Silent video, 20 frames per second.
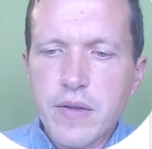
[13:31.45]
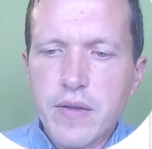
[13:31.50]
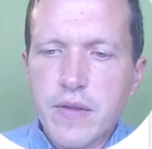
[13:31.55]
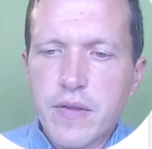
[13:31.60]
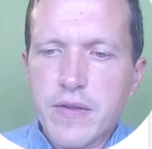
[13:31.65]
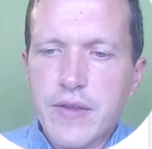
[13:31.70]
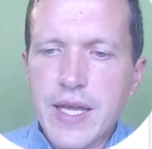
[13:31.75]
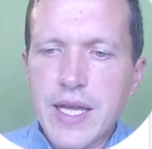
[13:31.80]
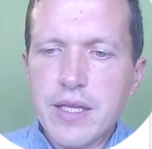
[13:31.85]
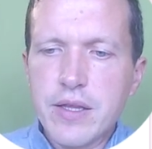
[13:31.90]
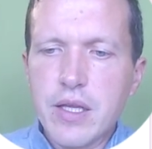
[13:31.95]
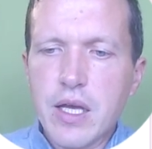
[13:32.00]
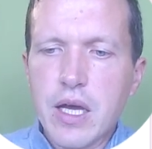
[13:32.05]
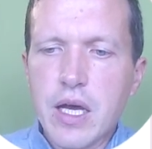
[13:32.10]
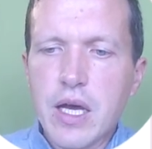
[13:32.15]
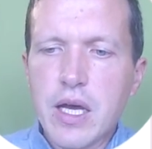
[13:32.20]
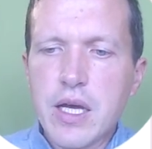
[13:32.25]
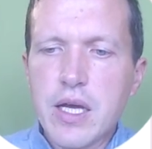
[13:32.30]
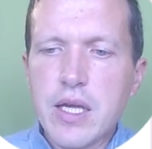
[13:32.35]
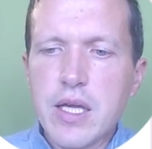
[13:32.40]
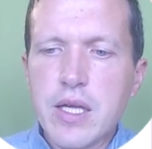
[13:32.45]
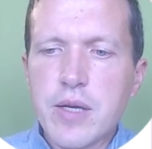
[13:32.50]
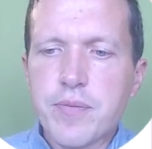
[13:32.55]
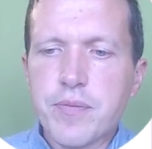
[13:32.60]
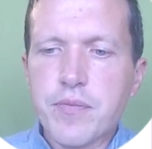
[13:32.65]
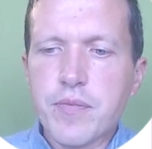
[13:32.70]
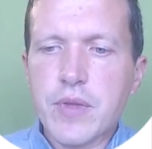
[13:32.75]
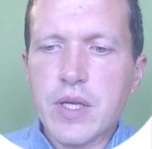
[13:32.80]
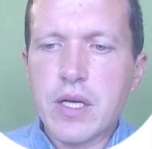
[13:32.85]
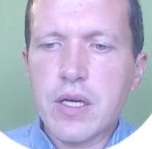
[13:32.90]
Then I
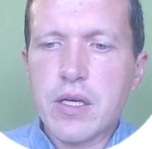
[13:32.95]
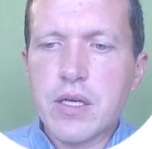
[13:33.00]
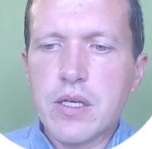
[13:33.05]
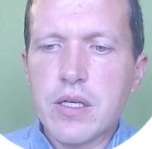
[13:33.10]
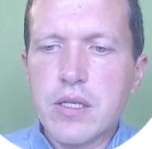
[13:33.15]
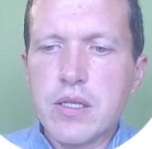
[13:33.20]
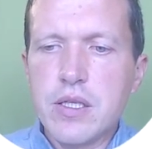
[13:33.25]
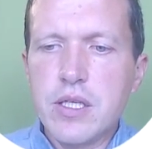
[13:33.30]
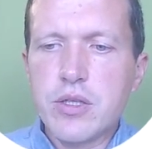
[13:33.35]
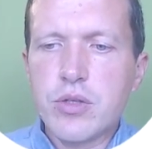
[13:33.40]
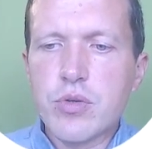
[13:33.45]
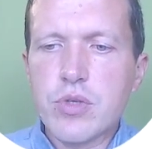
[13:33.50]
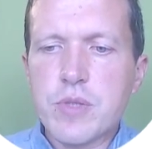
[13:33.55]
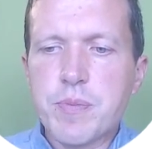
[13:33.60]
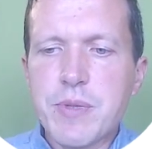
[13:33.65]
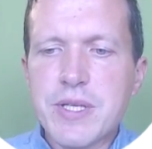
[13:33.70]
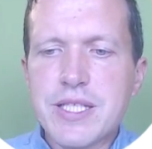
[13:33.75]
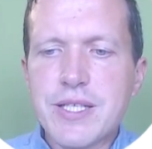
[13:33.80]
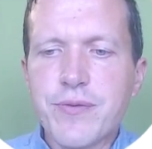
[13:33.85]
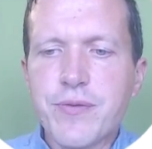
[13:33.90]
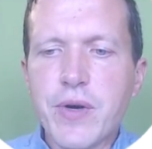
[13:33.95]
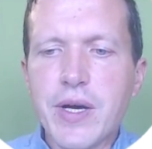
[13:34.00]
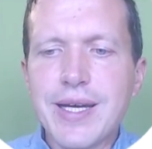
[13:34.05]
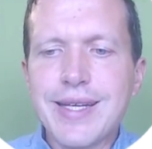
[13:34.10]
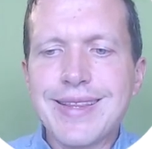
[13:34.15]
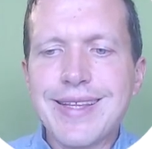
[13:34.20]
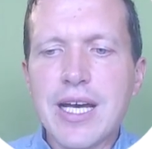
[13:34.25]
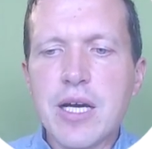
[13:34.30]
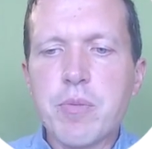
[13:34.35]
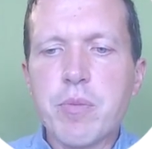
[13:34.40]
need to specify a
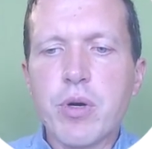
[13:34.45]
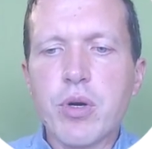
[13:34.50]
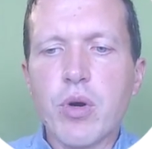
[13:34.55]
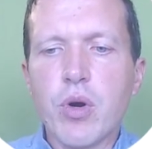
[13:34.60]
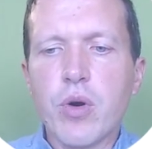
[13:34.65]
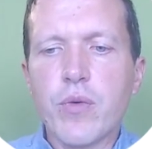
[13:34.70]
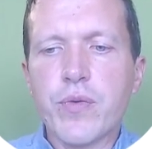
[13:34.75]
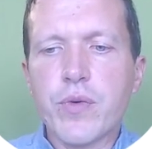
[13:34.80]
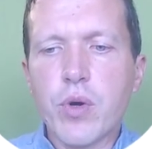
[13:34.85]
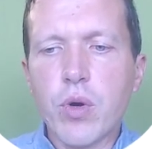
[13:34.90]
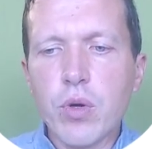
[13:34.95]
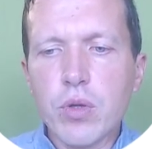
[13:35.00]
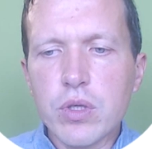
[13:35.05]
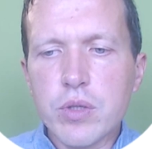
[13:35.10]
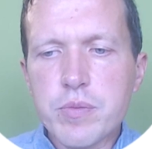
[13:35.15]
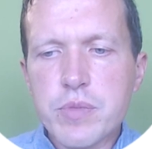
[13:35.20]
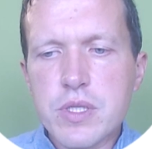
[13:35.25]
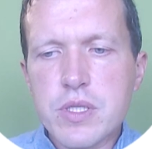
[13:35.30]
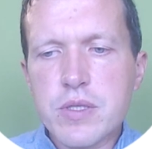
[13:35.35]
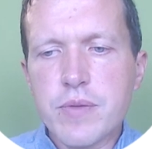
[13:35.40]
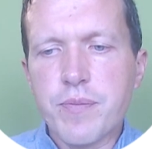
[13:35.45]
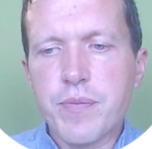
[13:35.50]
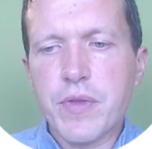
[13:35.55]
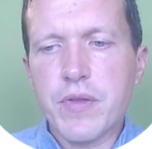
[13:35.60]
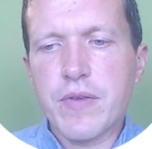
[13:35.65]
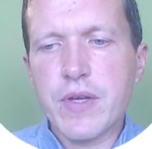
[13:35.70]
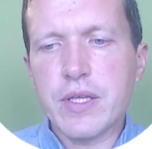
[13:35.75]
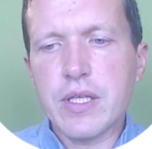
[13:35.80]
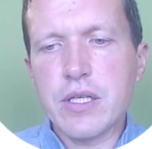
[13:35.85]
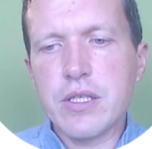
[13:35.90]
number of columns
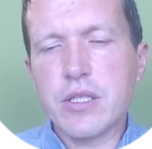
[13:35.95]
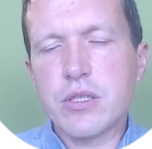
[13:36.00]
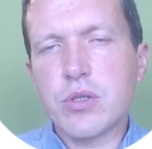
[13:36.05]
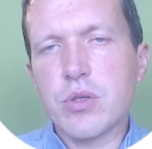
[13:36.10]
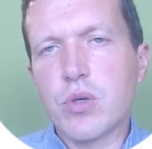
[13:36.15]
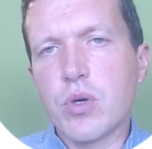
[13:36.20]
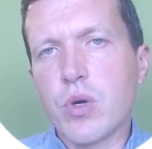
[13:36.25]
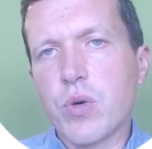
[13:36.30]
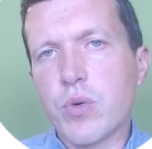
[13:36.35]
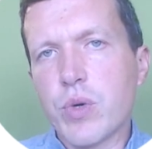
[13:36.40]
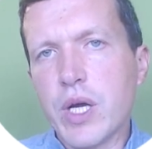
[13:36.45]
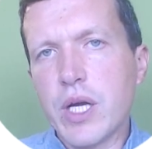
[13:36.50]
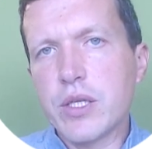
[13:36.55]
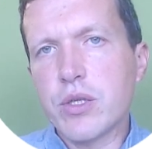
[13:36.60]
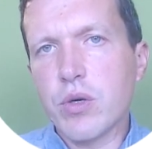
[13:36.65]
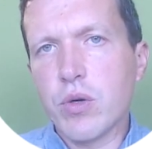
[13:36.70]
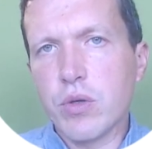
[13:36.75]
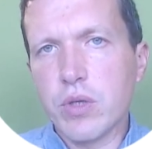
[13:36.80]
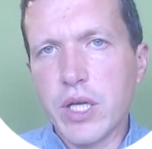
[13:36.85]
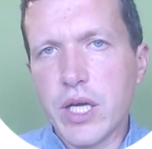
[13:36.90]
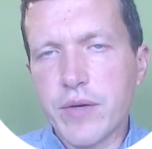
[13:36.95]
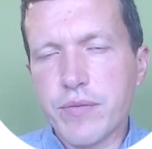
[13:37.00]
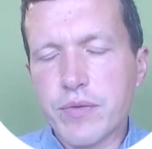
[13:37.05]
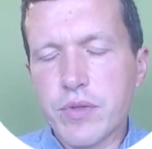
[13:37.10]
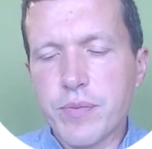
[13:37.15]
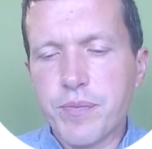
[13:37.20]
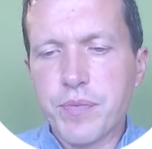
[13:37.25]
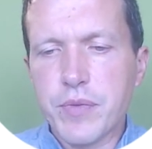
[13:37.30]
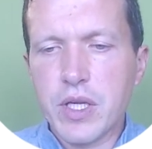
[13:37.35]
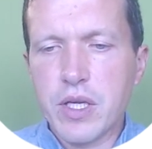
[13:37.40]
that I need to go right or
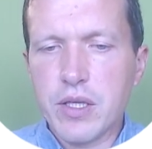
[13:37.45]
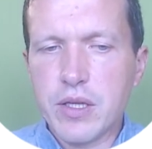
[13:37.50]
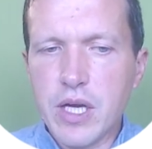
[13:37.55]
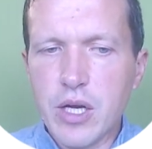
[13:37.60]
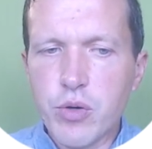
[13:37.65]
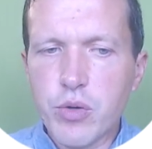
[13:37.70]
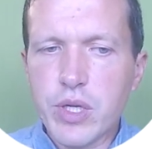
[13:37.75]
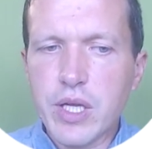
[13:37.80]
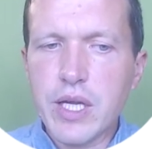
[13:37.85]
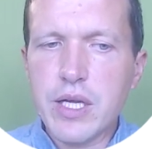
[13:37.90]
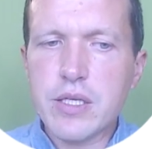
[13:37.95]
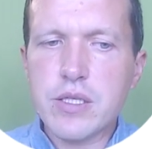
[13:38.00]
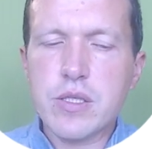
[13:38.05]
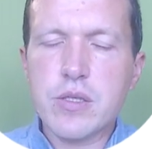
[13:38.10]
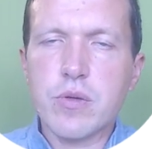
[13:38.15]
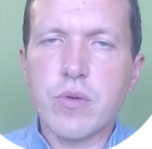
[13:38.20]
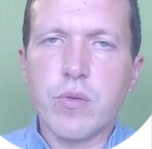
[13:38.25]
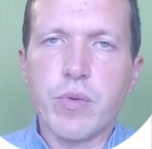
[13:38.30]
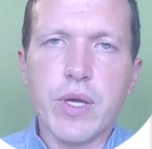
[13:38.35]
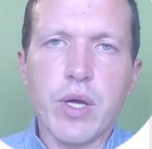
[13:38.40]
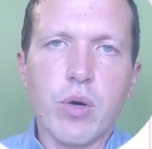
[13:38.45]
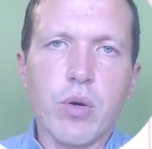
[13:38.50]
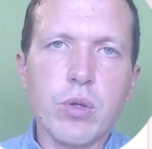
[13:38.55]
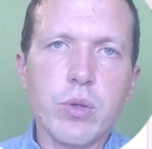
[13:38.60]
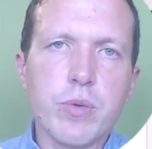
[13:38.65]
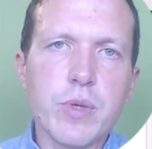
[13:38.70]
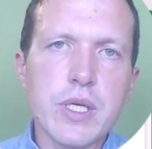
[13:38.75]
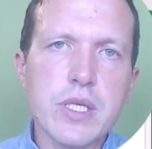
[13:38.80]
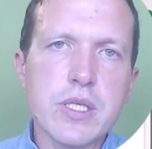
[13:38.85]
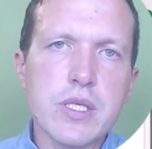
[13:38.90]
left. In our case, we
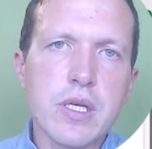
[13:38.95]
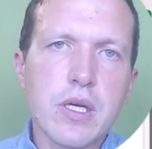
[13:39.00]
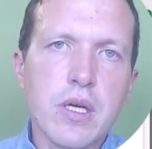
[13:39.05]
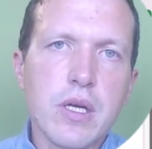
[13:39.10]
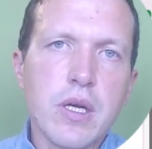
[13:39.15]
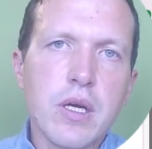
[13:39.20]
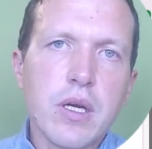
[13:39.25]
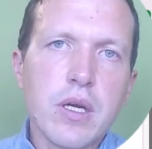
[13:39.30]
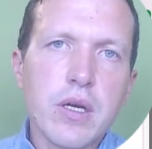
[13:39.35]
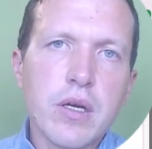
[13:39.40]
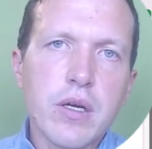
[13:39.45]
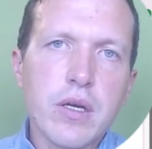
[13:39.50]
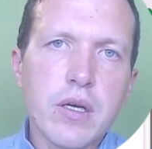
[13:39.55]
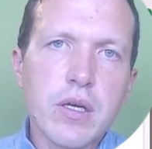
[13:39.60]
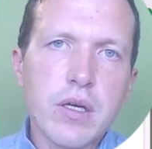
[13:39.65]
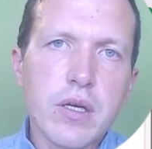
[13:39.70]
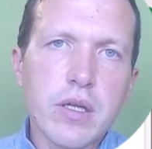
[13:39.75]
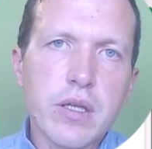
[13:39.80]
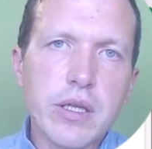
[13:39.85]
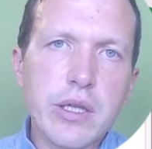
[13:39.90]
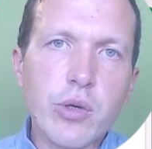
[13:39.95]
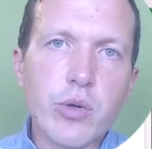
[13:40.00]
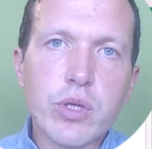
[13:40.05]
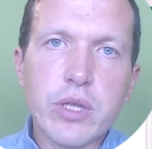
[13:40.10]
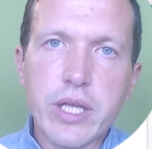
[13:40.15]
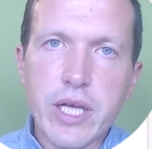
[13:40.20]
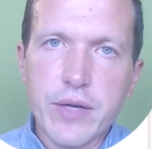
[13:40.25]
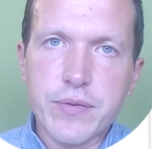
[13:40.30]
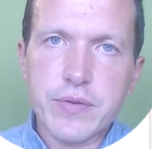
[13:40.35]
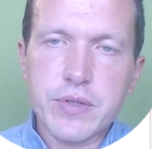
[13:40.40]
always look
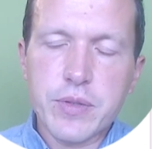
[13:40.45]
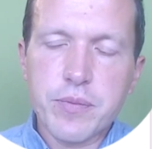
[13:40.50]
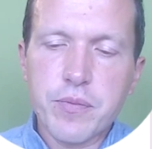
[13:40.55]
left.